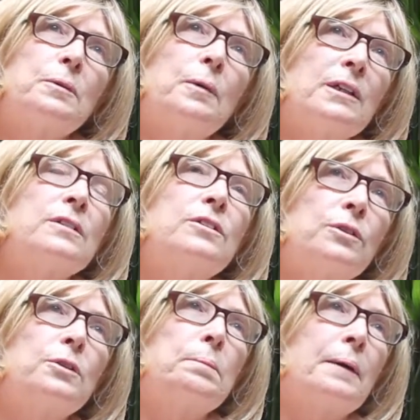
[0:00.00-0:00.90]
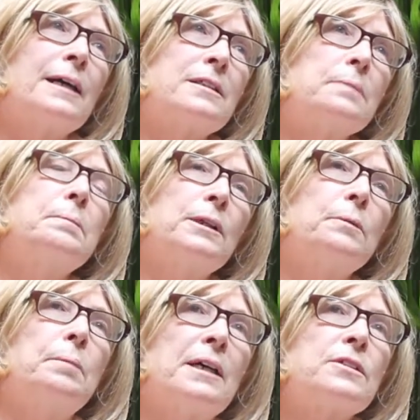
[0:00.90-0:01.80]
want to do your best and be your
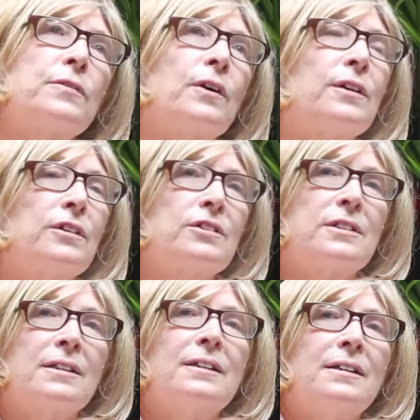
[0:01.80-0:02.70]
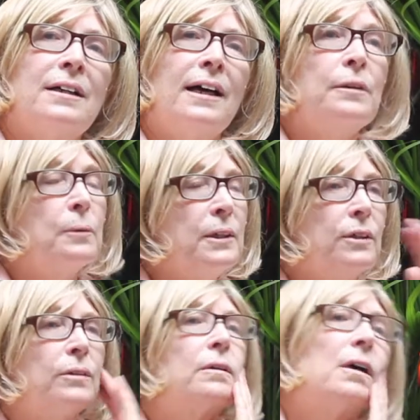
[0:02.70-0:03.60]
best for others. And when
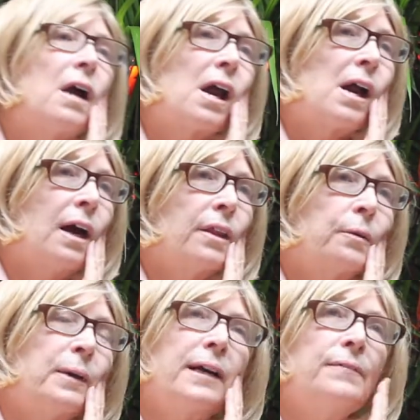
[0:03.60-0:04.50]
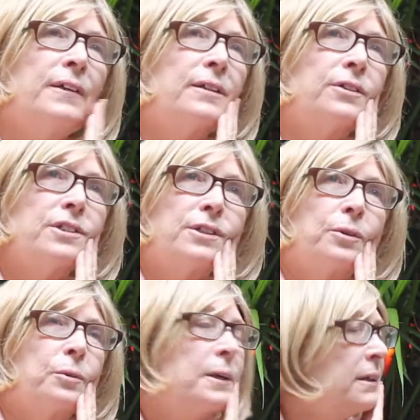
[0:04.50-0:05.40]
the way I've healed is so
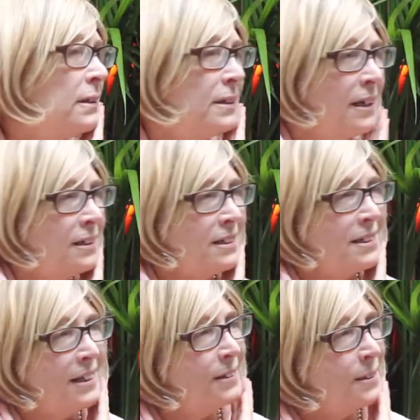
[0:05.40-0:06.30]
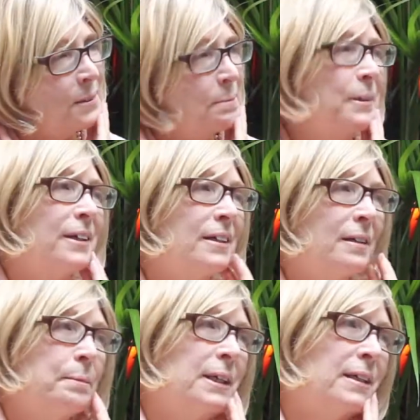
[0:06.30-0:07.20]
quick, the dentist said this morning
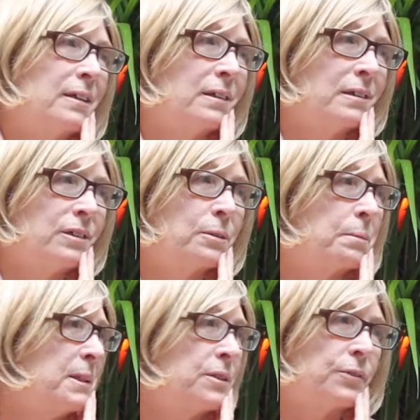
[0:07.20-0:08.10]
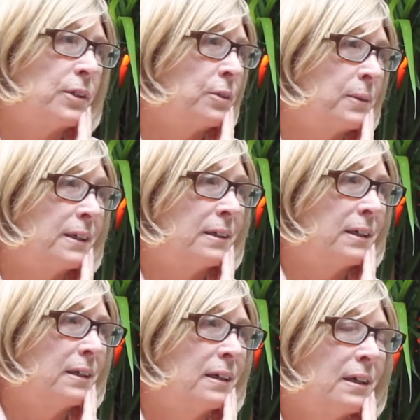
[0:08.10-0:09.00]
that my healing took place very
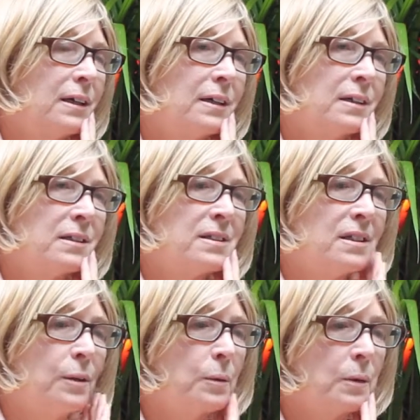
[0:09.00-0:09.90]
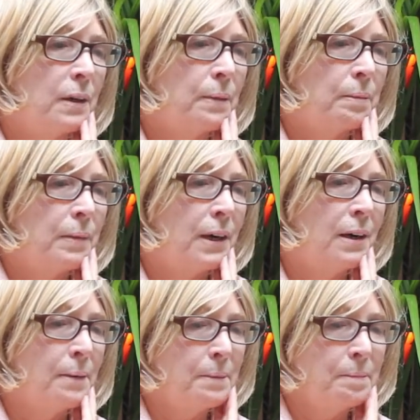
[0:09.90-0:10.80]
quickly. So,
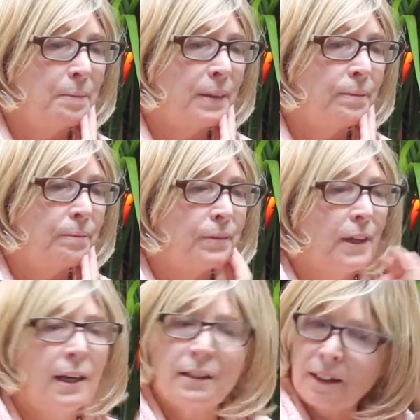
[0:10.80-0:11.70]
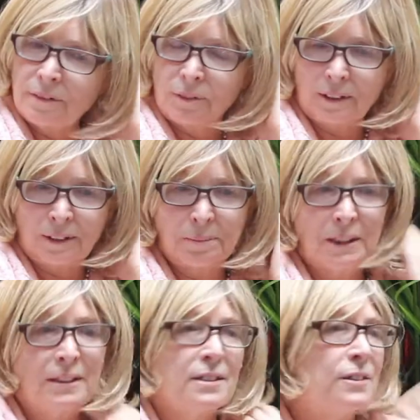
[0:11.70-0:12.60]
and I've
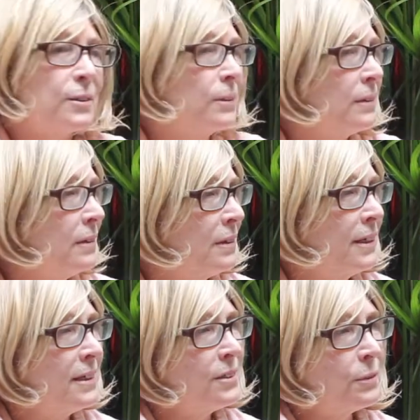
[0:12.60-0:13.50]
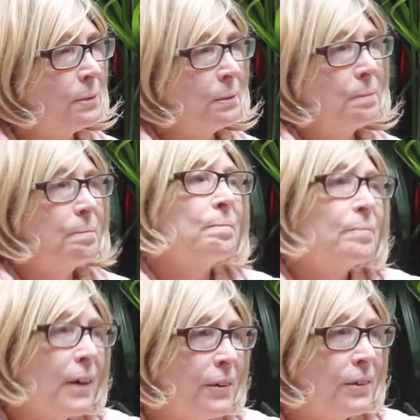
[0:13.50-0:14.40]
recommended certain things from
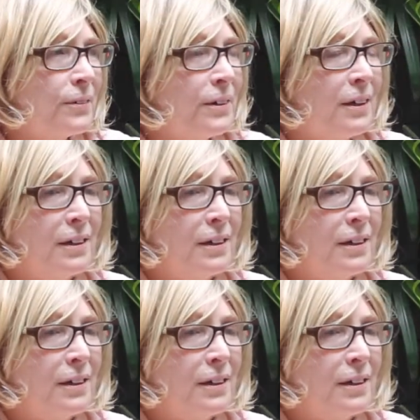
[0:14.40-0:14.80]
other